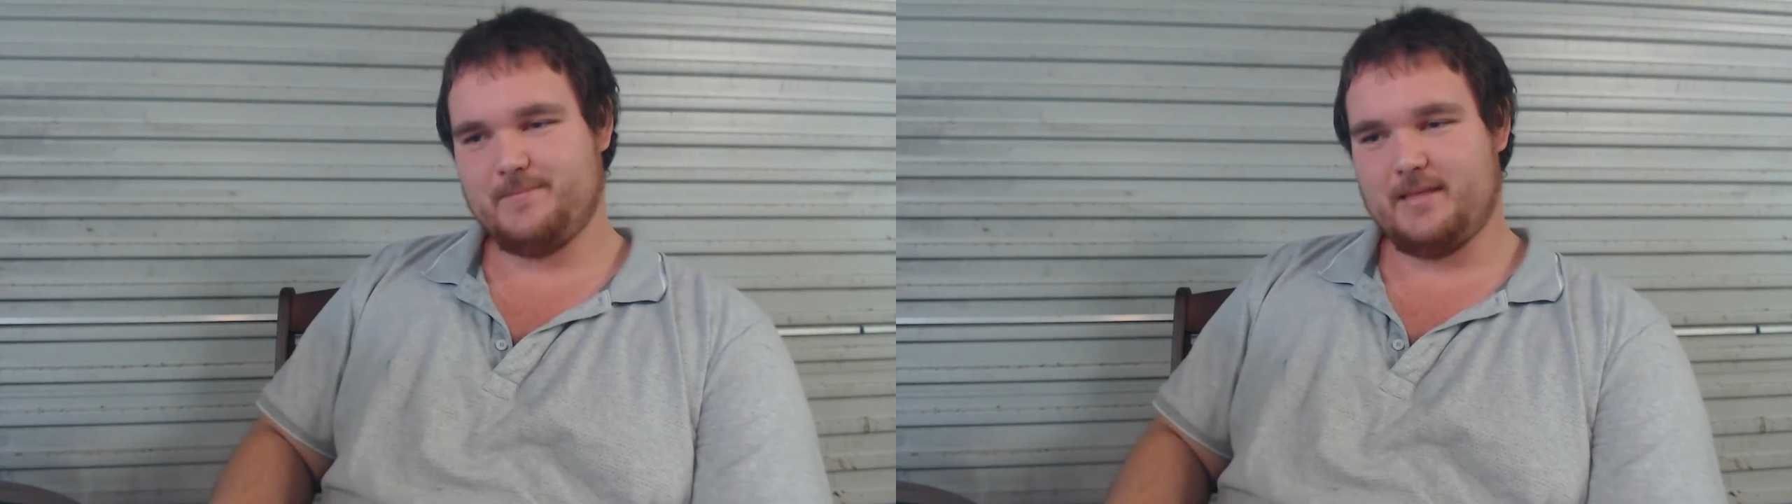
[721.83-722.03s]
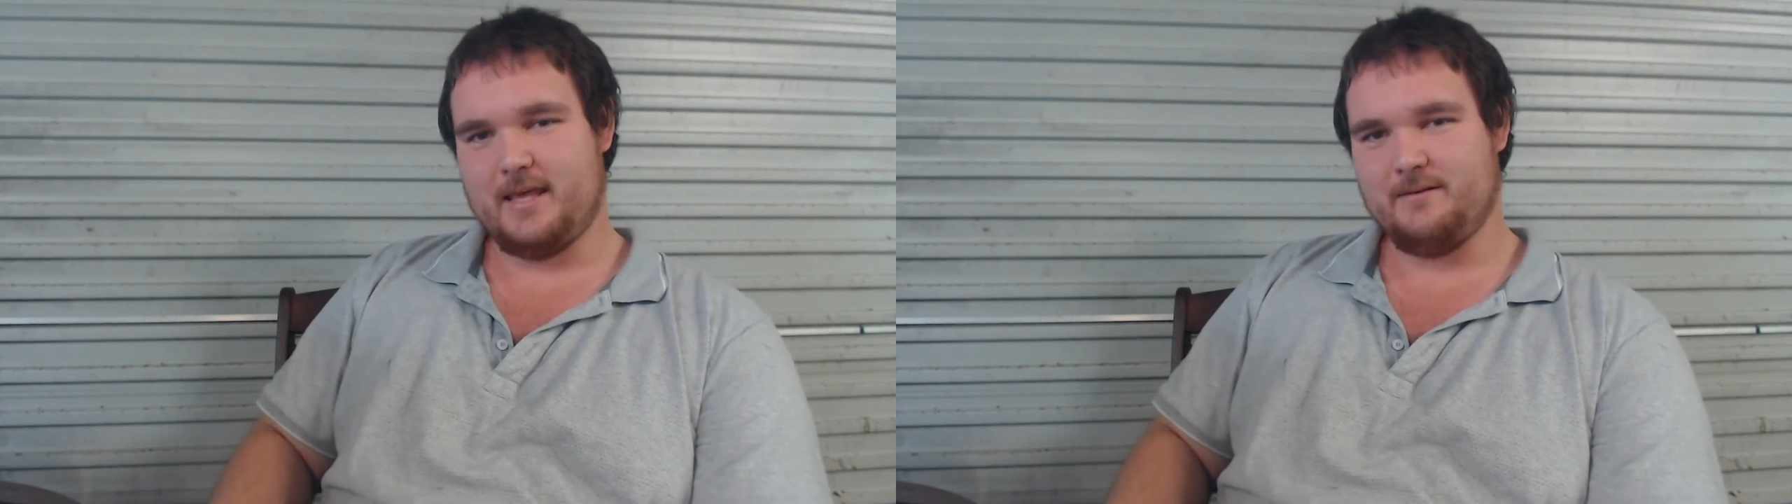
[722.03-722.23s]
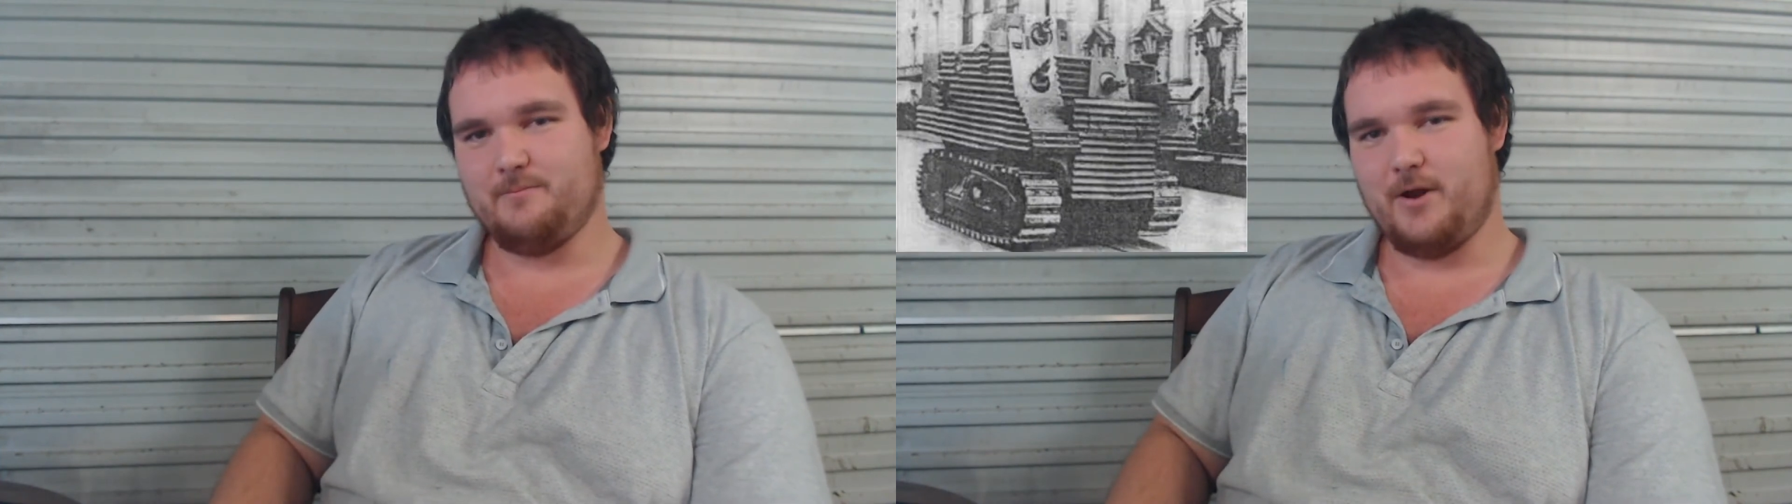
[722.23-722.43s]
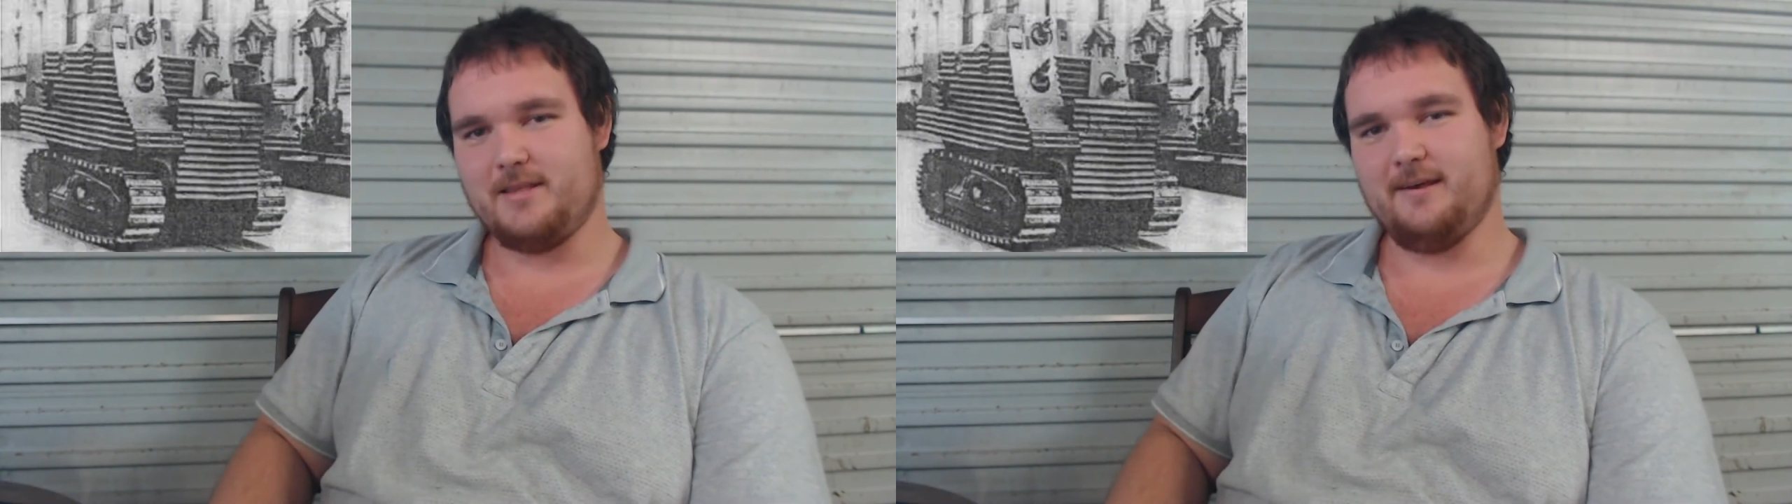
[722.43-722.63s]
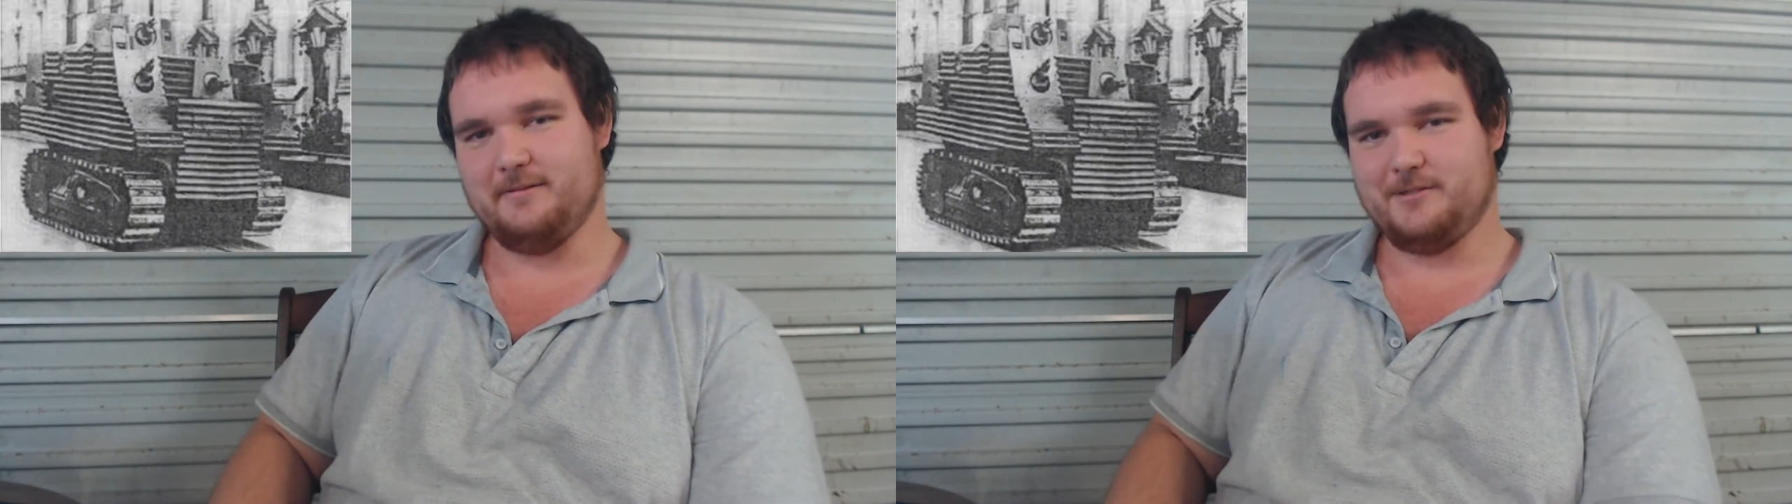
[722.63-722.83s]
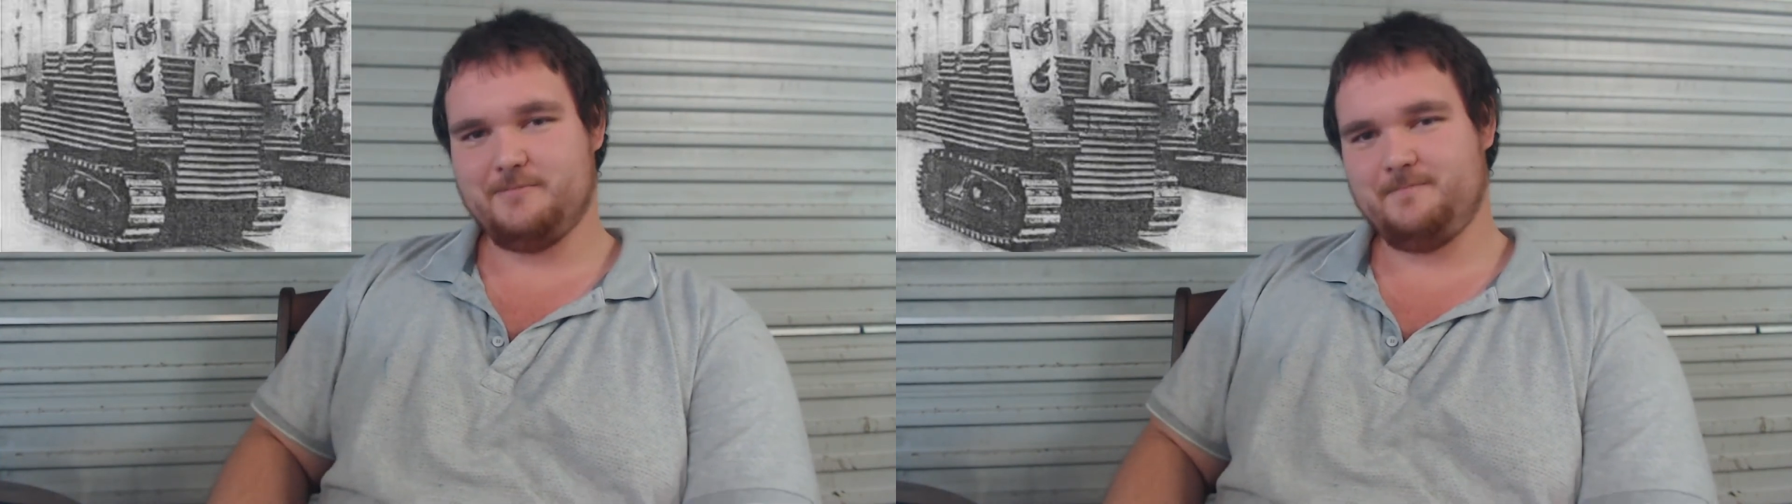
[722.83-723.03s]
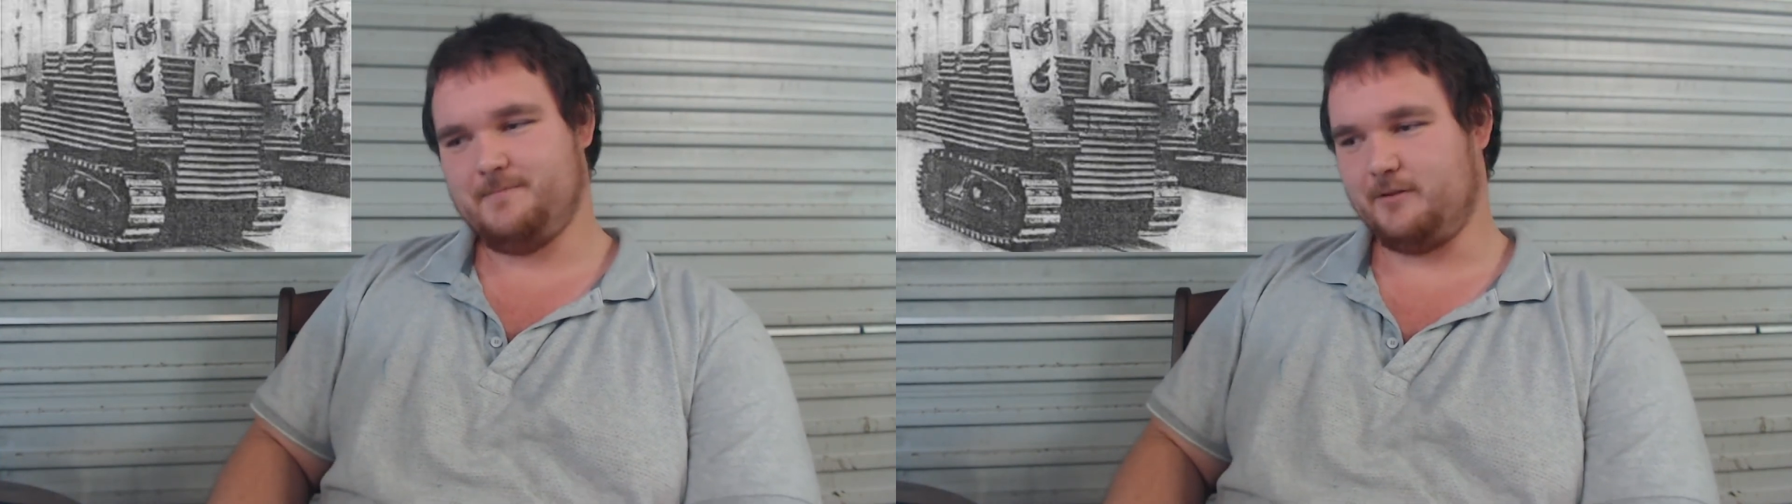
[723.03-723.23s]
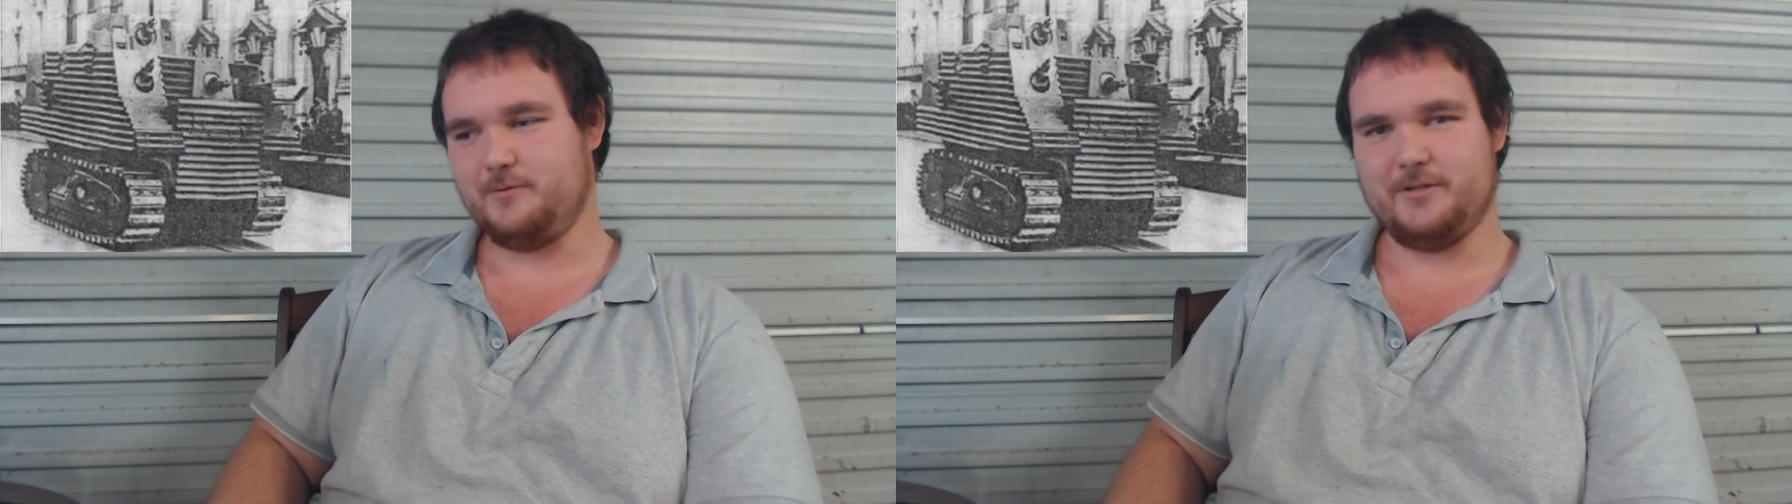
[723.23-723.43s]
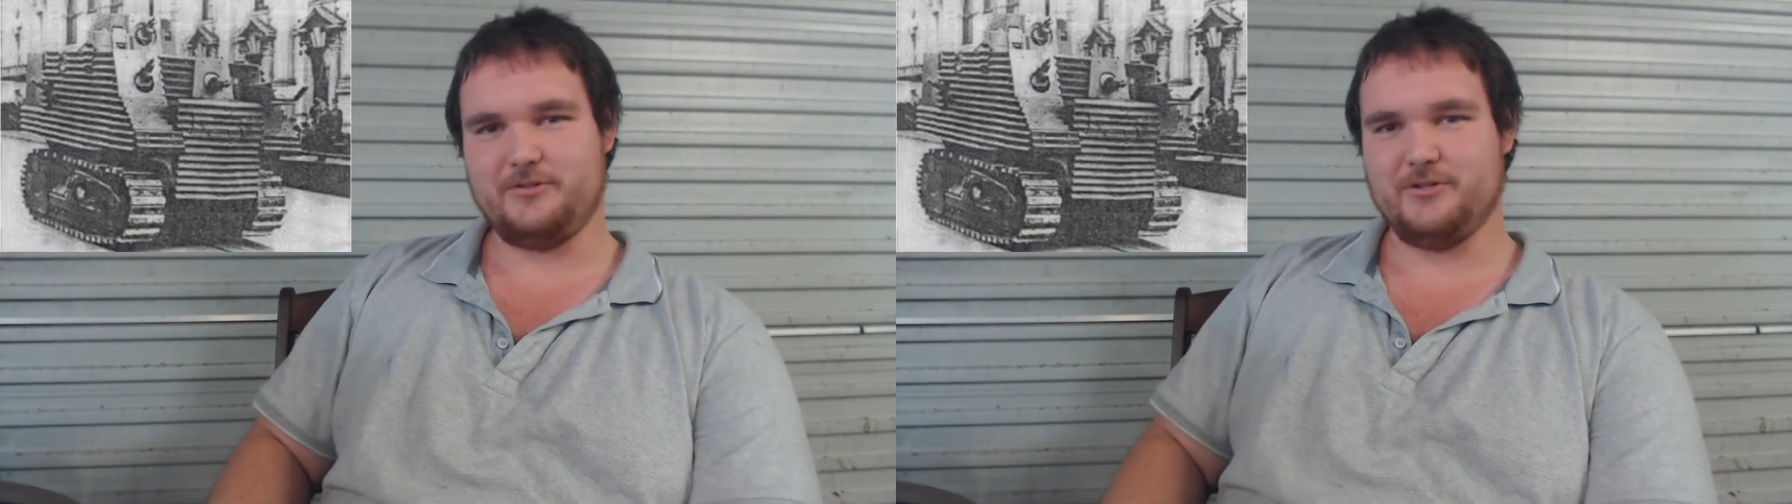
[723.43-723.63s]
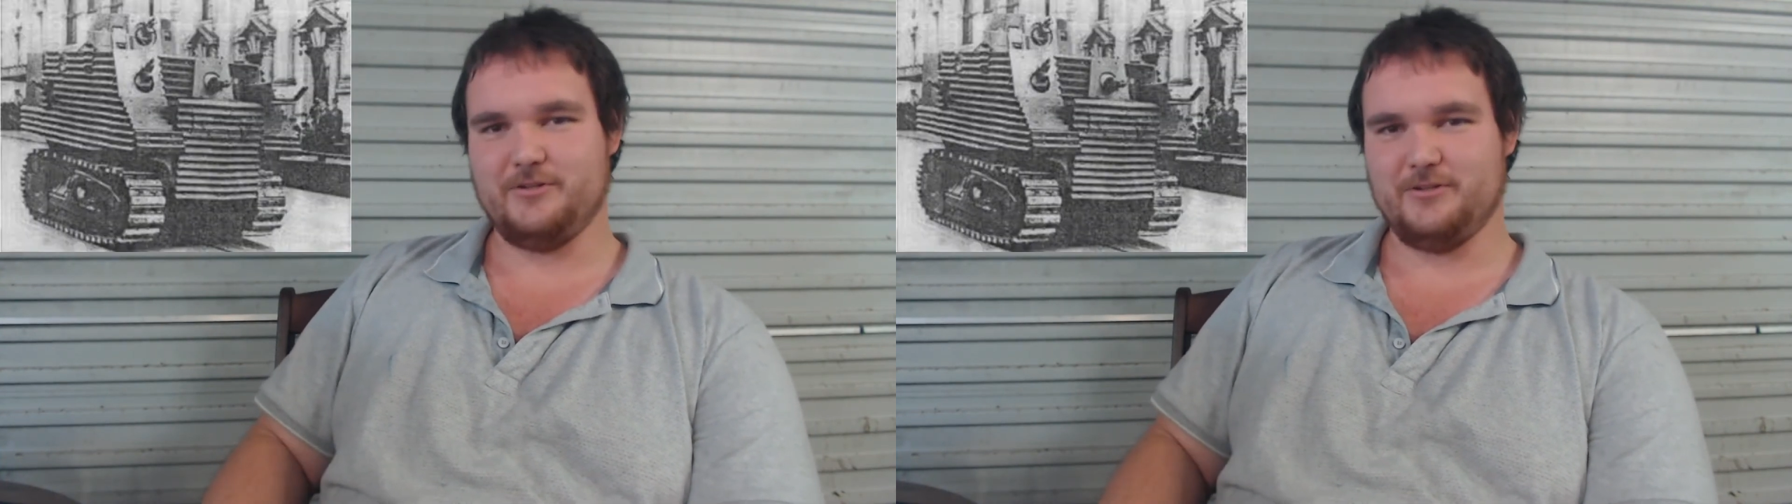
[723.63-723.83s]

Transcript: and Bren guns. That's what this is.